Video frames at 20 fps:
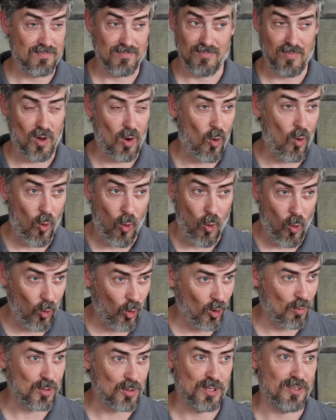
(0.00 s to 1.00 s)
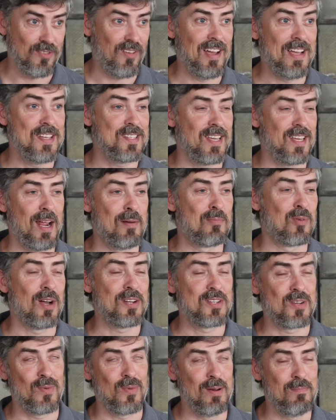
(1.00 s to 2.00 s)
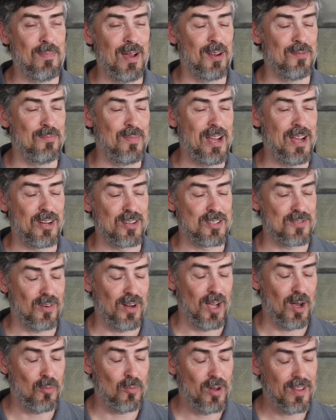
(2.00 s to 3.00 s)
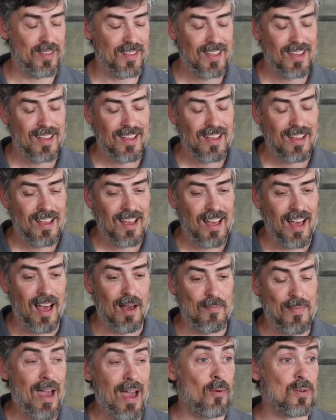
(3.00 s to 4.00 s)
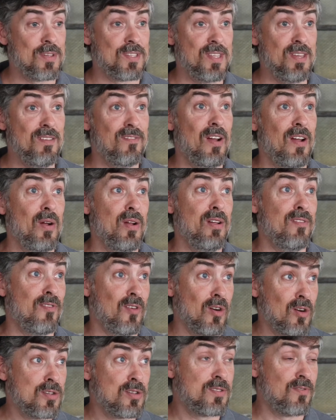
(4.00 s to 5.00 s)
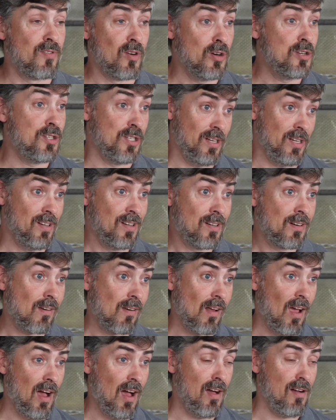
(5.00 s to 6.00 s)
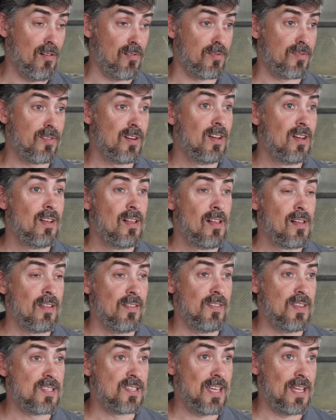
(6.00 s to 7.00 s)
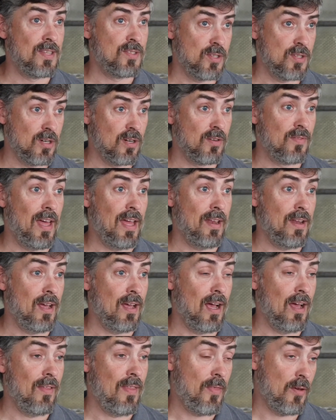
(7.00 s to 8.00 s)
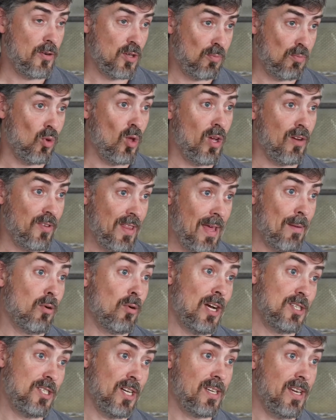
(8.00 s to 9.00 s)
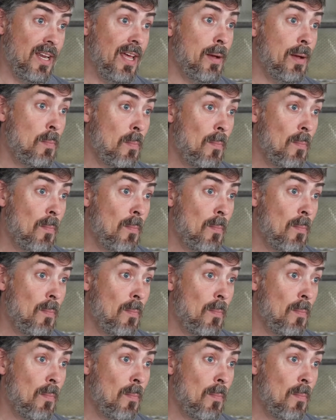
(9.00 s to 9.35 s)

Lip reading: horrible device that I brought to Red Mountain Makers for help with, that was the very first version of the sensor that they're deploying for that project today.